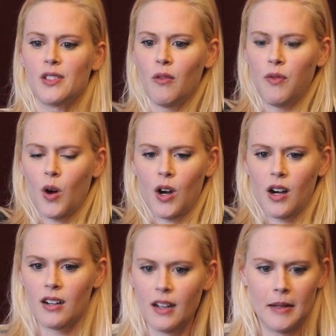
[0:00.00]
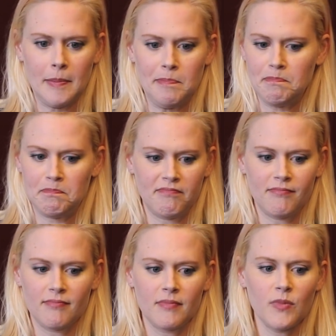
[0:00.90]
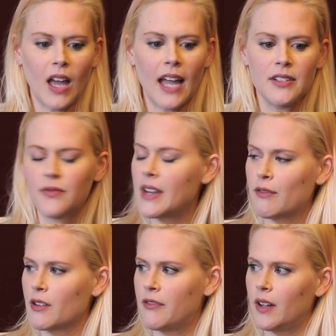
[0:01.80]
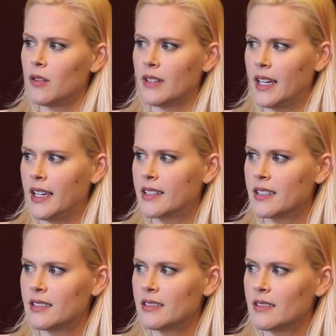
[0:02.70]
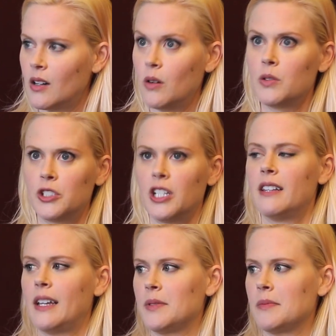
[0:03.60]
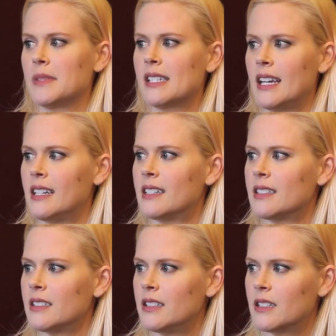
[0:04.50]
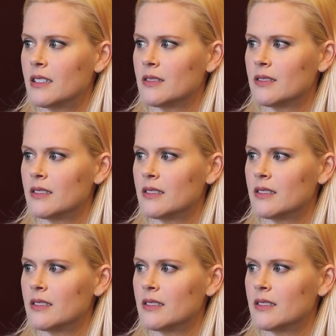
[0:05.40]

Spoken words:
so far, I've never felt like, oh shit, that was a mistake, you know?